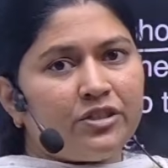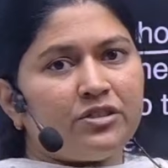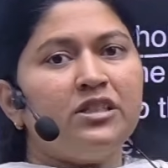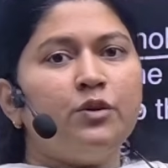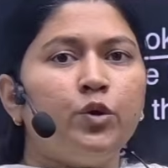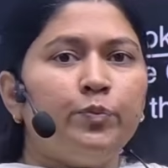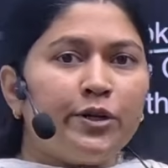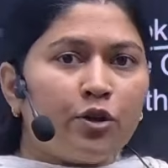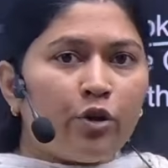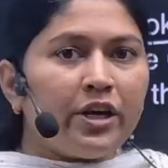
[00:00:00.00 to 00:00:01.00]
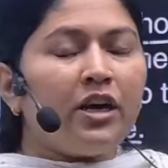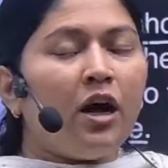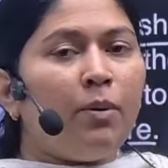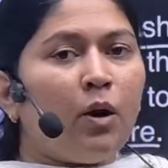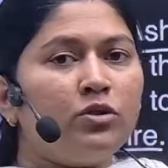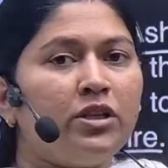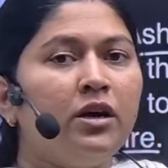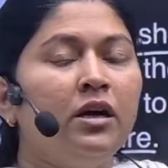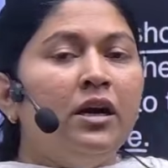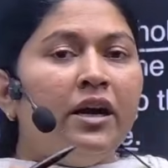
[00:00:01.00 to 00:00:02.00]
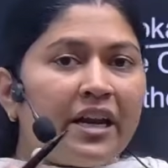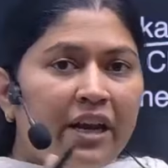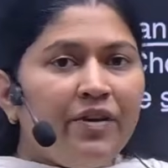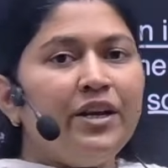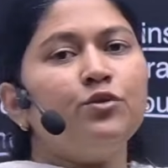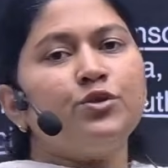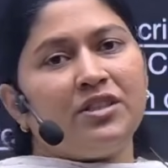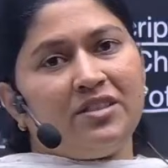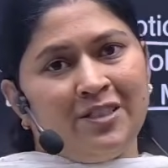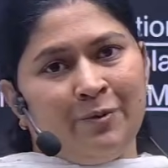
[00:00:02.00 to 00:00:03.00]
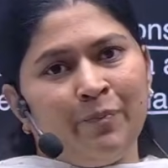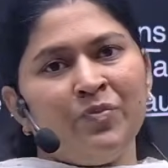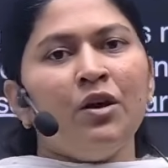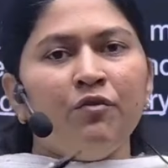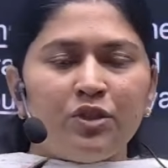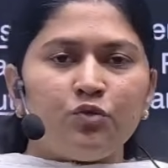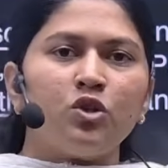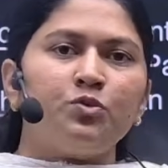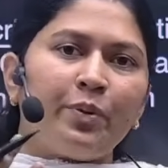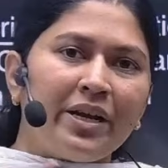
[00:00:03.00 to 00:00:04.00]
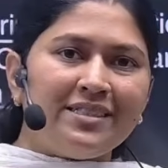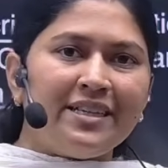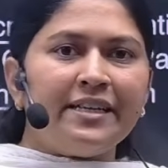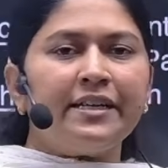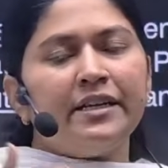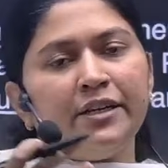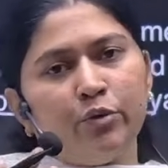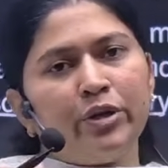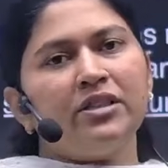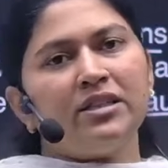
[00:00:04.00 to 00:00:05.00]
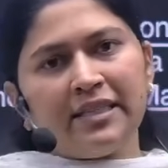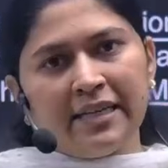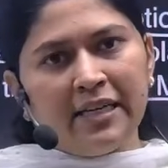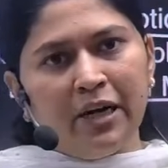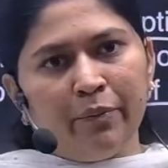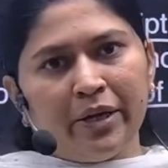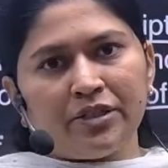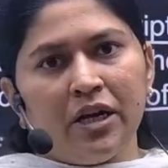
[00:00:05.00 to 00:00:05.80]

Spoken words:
They would be talking about the revenue system which was present during the Sangam age.